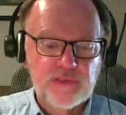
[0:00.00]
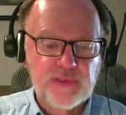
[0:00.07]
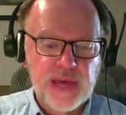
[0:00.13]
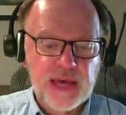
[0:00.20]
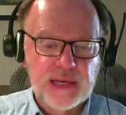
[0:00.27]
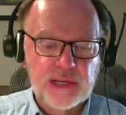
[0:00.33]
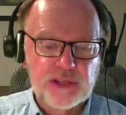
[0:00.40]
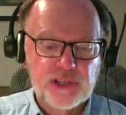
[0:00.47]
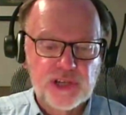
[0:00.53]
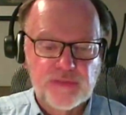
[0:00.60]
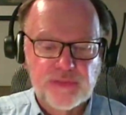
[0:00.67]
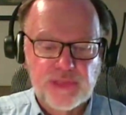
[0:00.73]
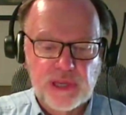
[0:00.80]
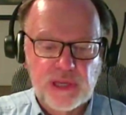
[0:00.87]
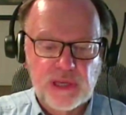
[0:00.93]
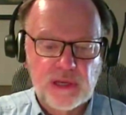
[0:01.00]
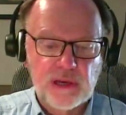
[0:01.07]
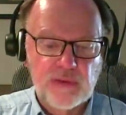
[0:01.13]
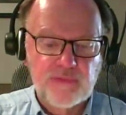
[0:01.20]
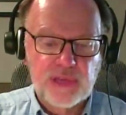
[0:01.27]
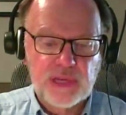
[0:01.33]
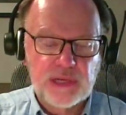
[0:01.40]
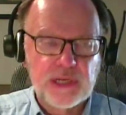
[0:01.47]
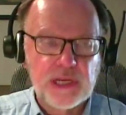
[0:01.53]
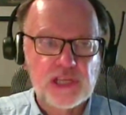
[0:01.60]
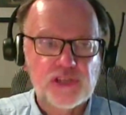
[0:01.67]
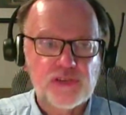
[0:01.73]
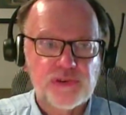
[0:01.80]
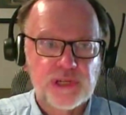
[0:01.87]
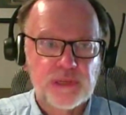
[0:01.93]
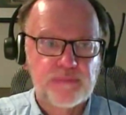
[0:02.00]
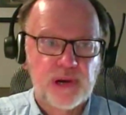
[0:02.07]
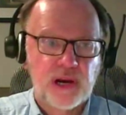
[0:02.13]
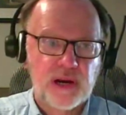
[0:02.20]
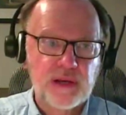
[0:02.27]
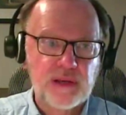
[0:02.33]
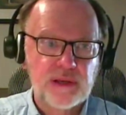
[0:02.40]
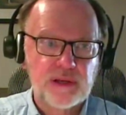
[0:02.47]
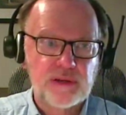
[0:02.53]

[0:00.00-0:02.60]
advantage of the industrial part.